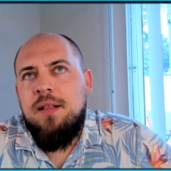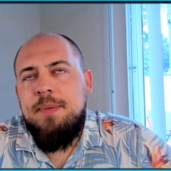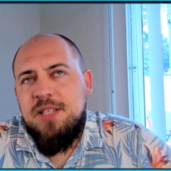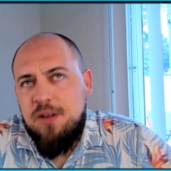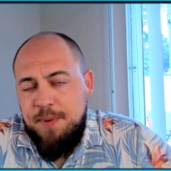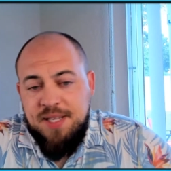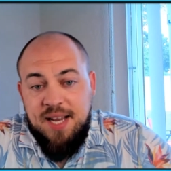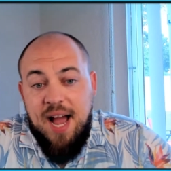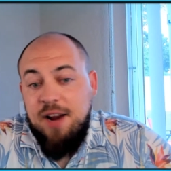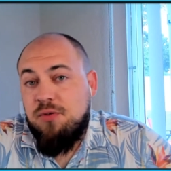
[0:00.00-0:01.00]
Let me start by
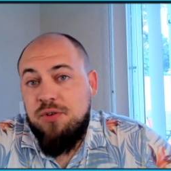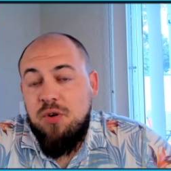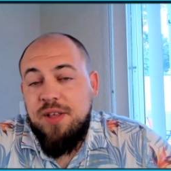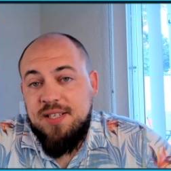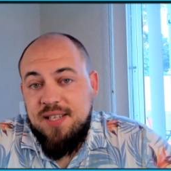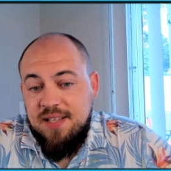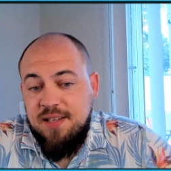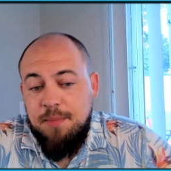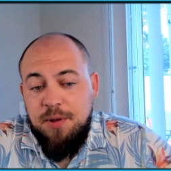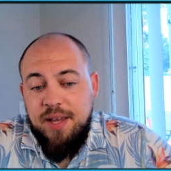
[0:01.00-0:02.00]
saying I don't know that
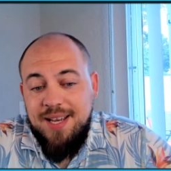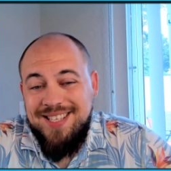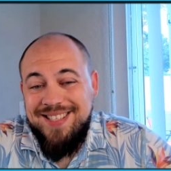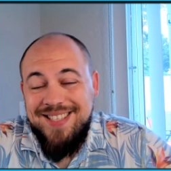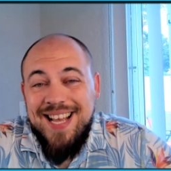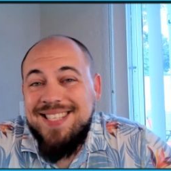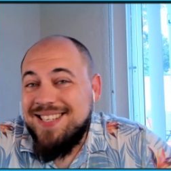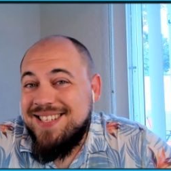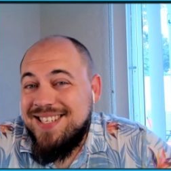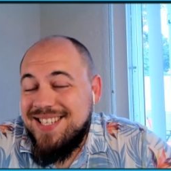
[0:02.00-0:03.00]
Sensible is
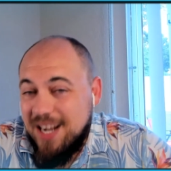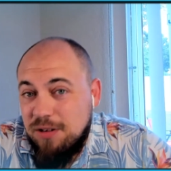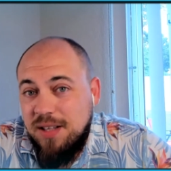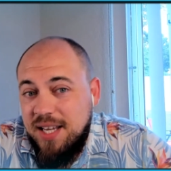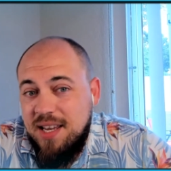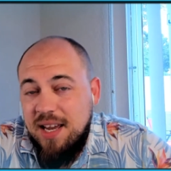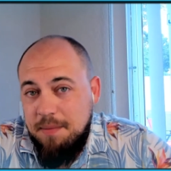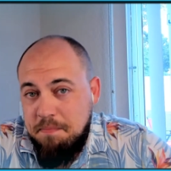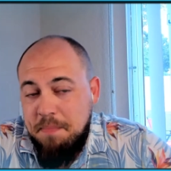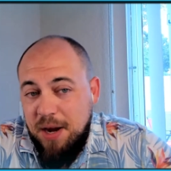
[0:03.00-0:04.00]
necessarily a
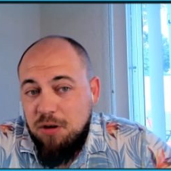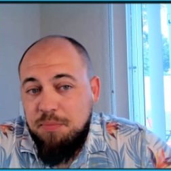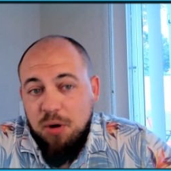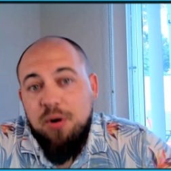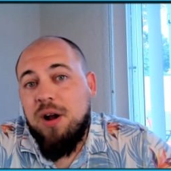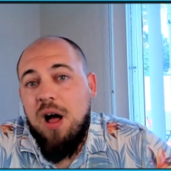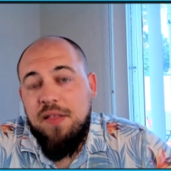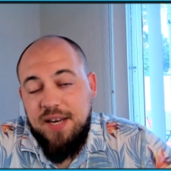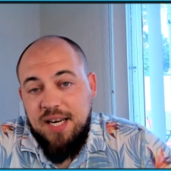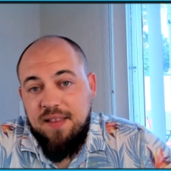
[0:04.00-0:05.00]
better
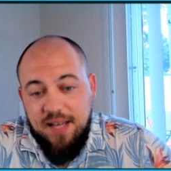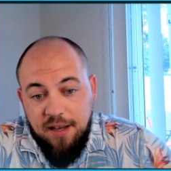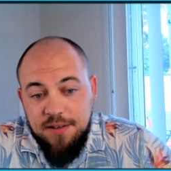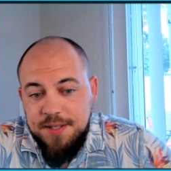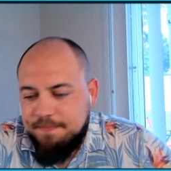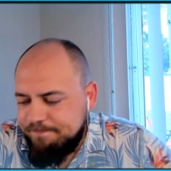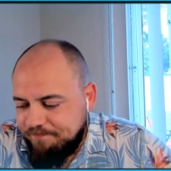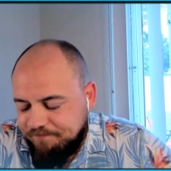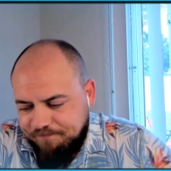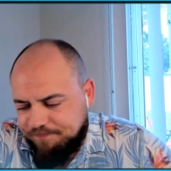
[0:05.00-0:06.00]
protocol than anything else.
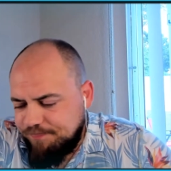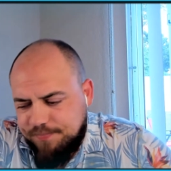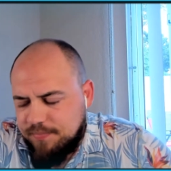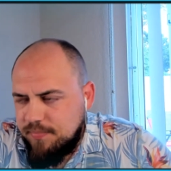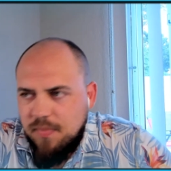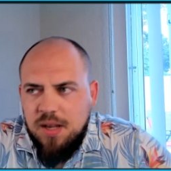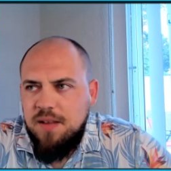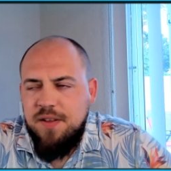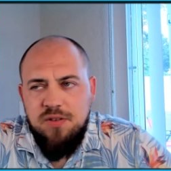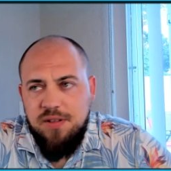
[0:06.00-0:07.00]

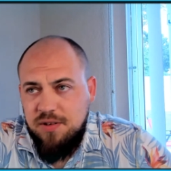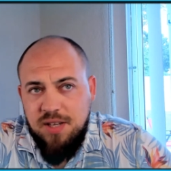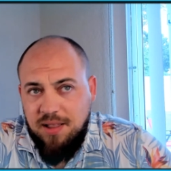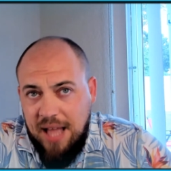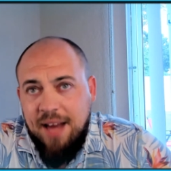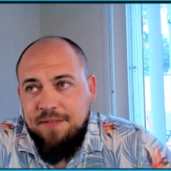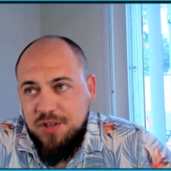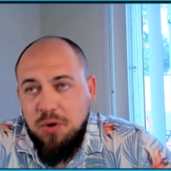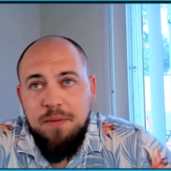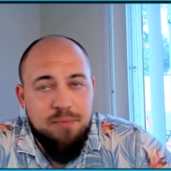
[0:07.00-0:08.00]
There's a lot of
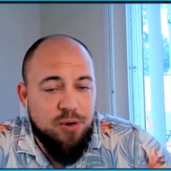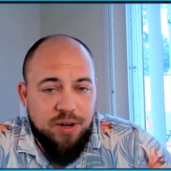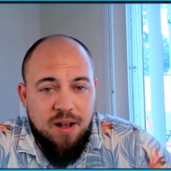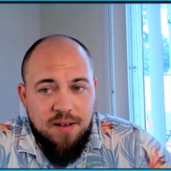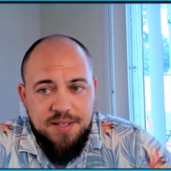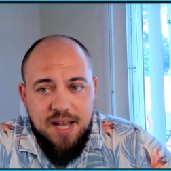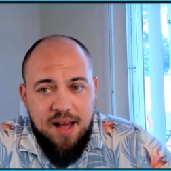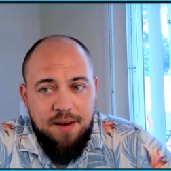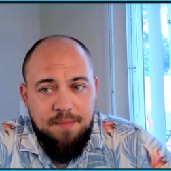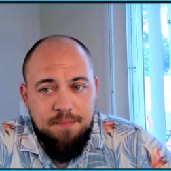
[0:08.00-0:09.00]
token protocols
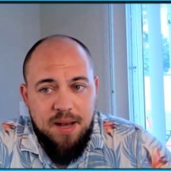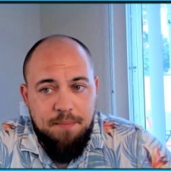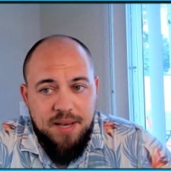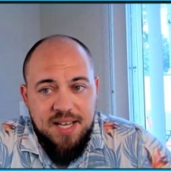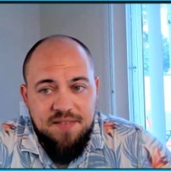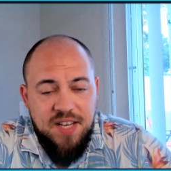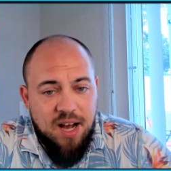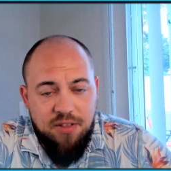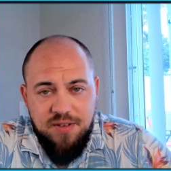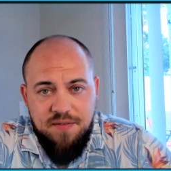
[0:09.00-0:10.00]
on BSV
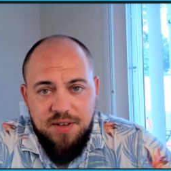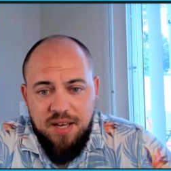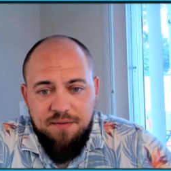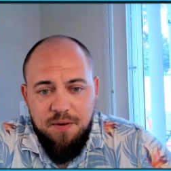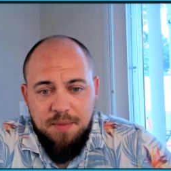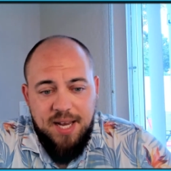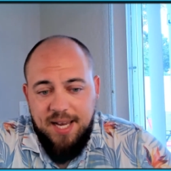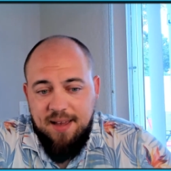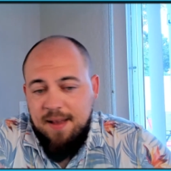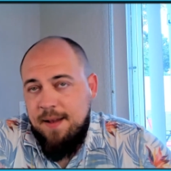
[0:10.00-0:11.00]
now. There's everything from
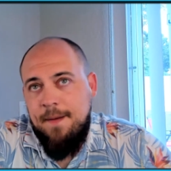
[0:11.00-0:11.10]
like